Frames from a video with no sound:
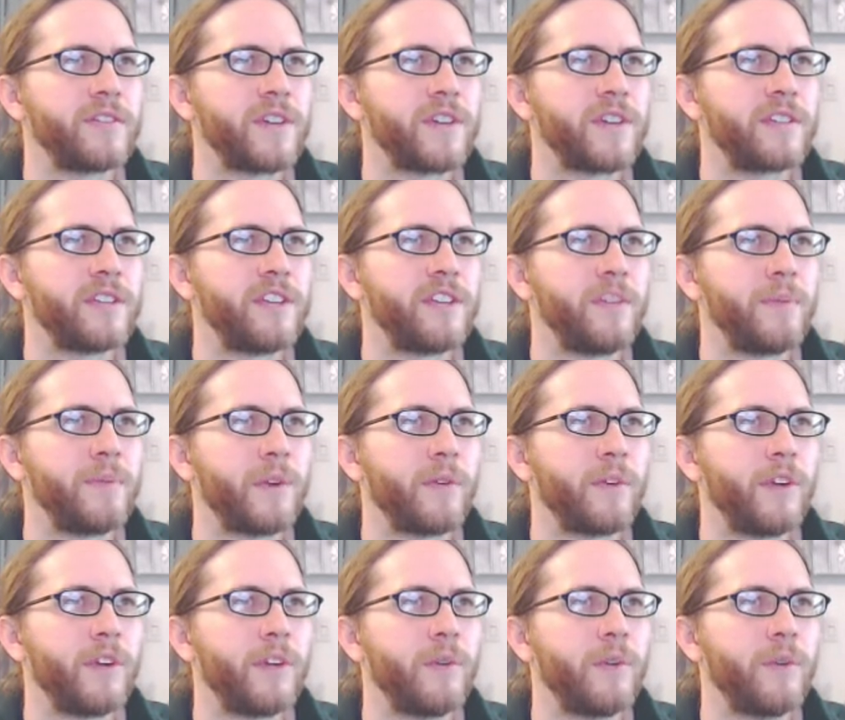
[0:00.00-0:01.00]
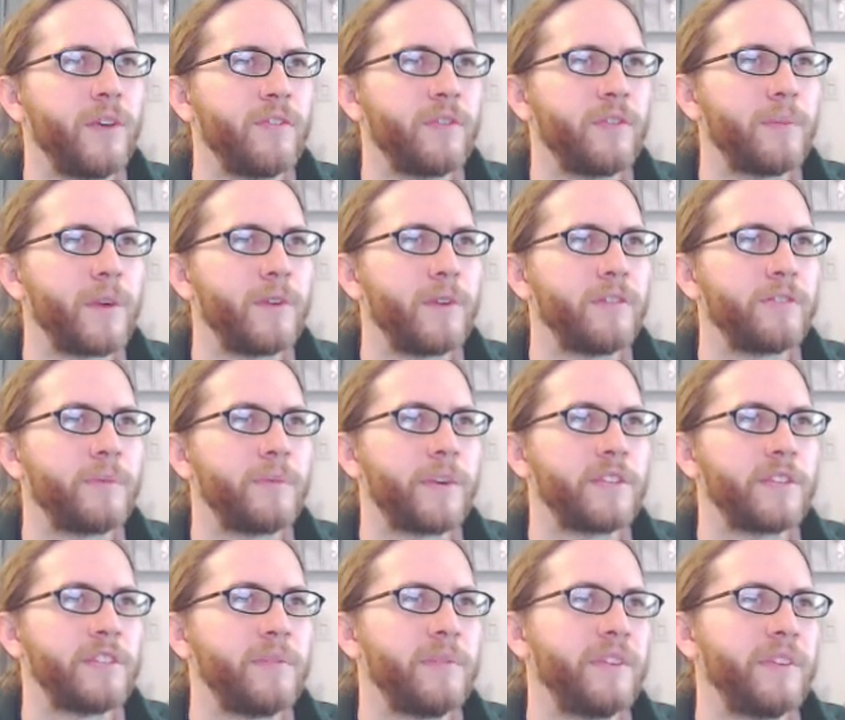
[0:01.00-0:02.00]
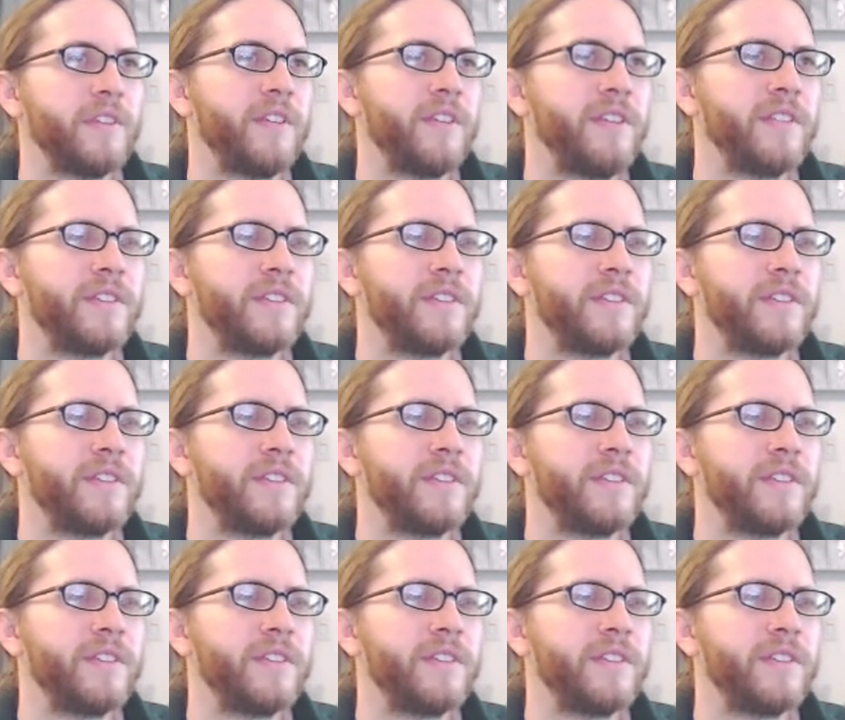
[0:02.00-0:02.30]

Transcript: I need by running away from my responsibilities.